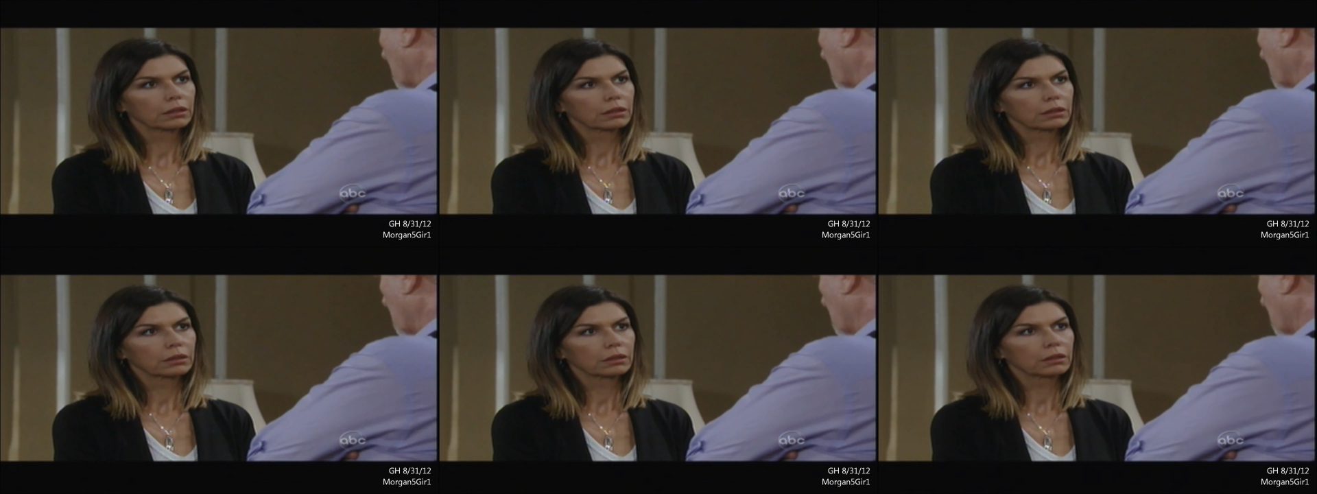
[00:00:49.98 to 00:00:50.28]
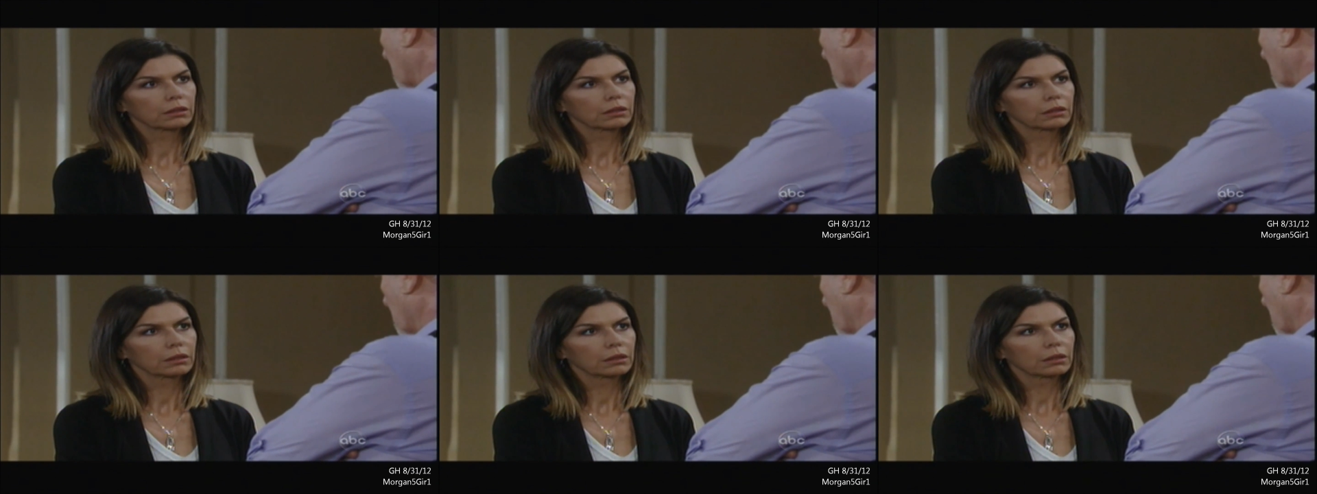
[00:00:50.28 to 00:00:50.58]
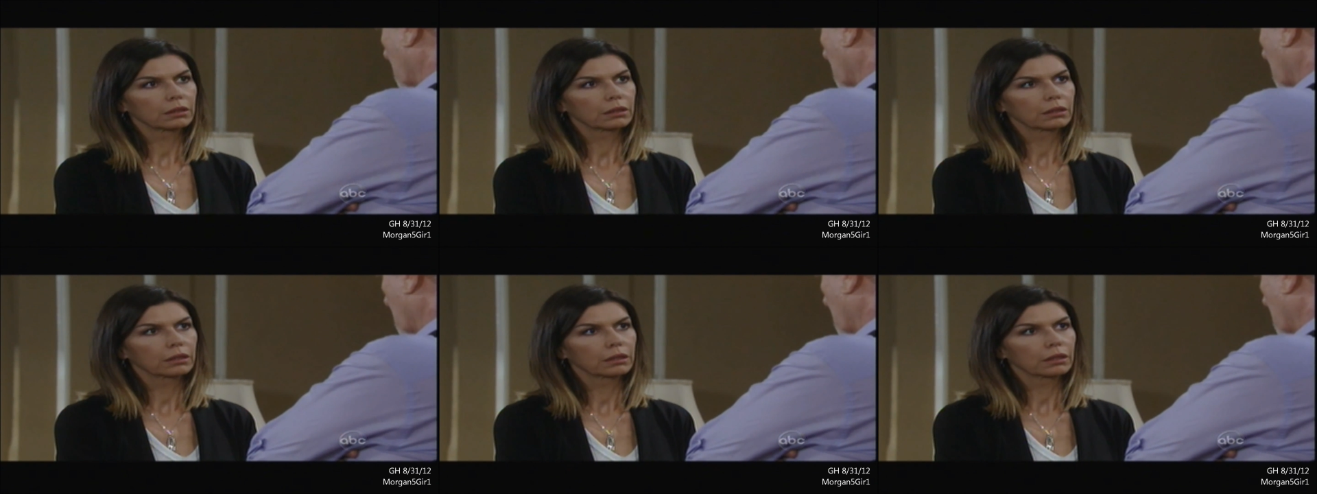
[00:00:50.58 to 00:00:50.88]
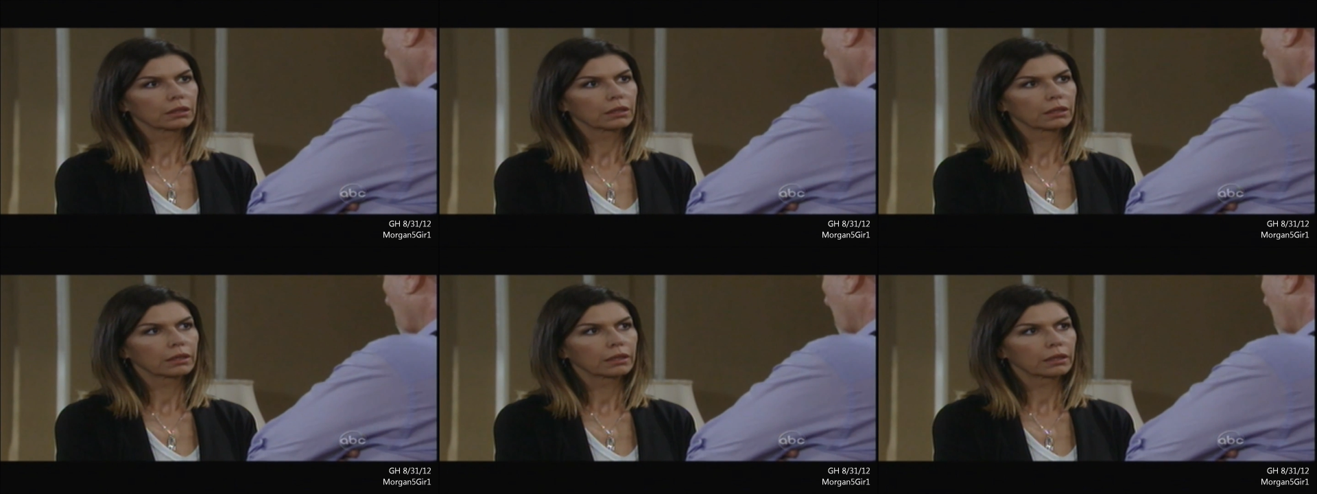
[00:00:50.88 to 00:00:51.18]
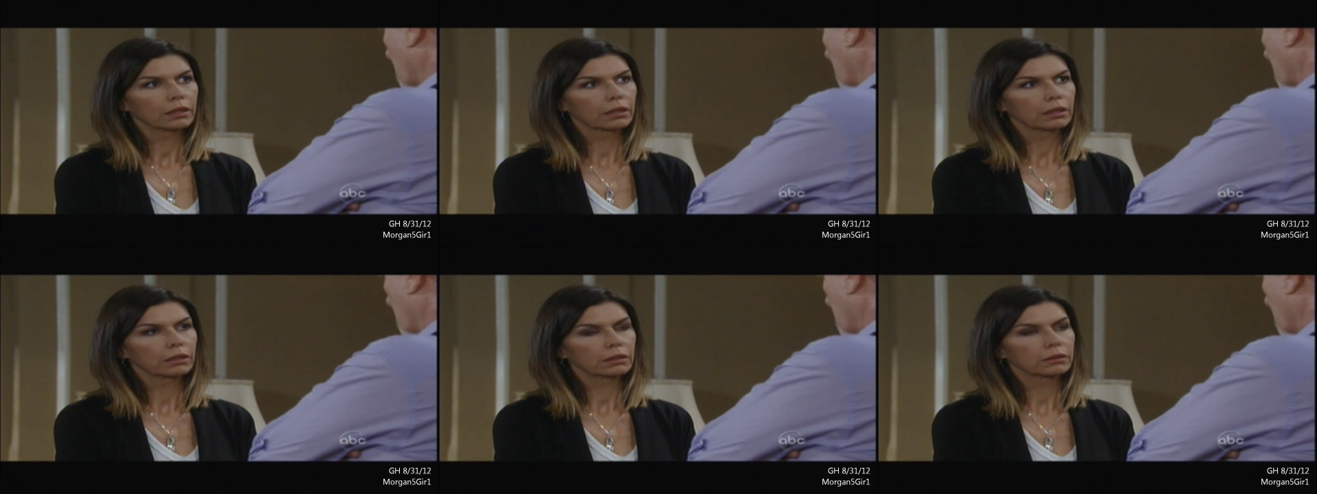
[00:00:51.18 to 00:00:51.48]

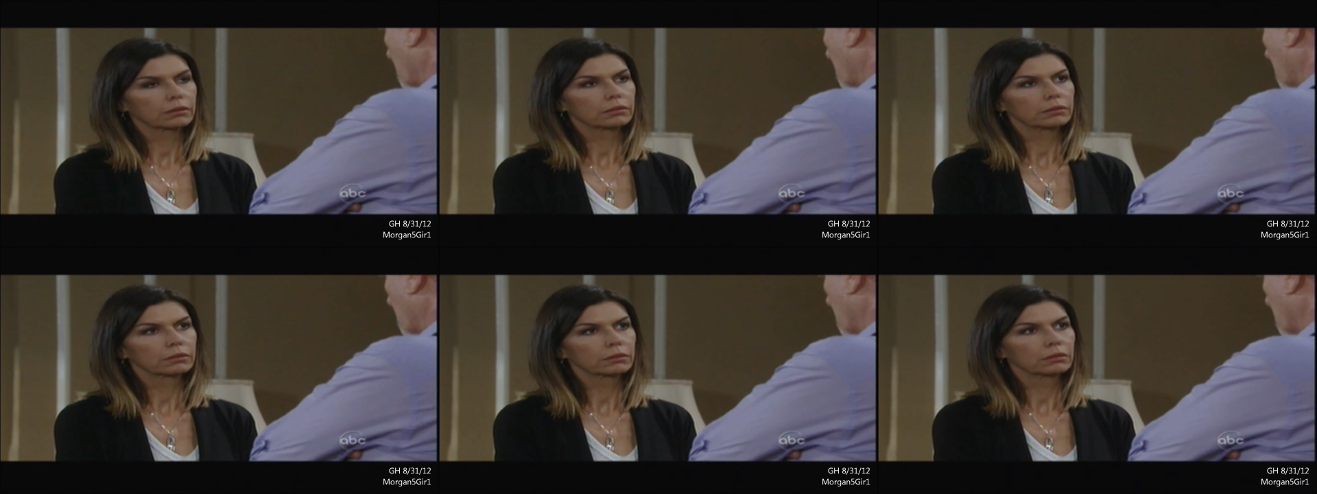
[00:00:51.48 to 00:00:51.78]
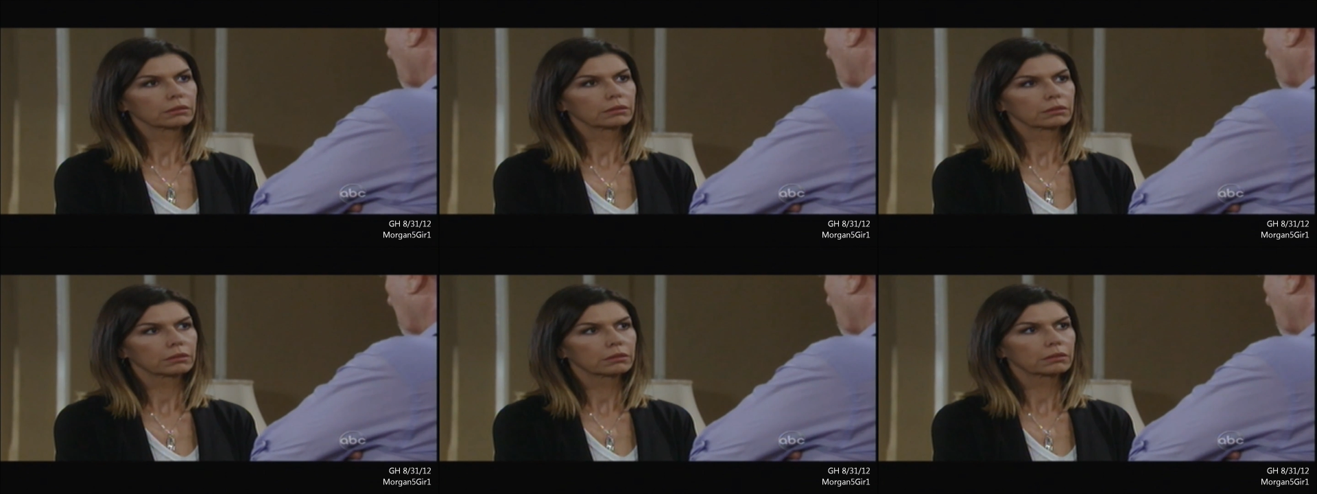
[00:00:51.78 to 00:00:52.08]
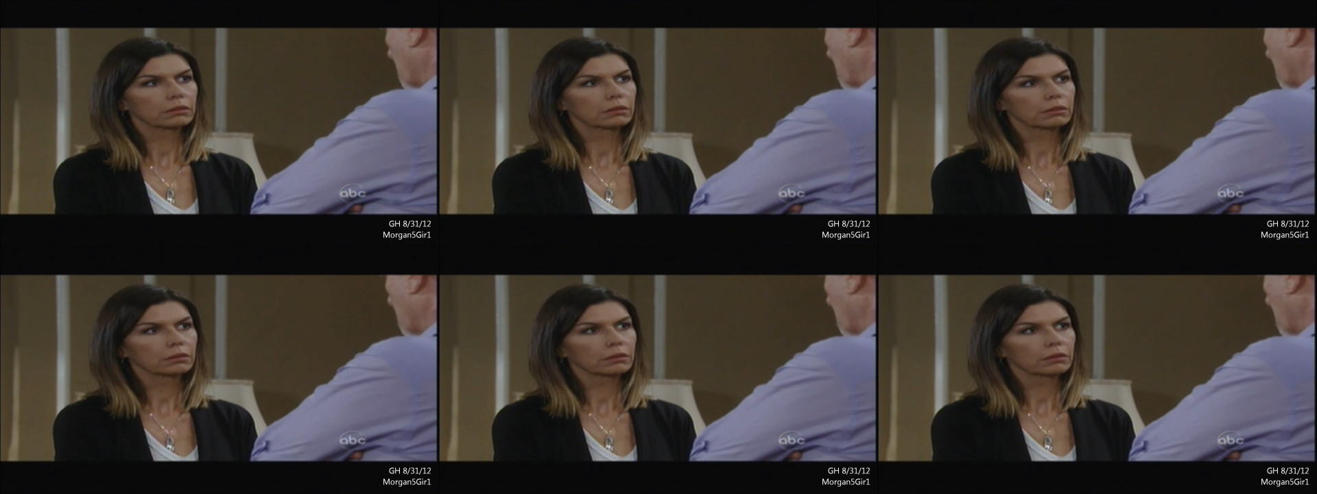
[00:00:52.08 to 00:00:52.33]
(no one is talking)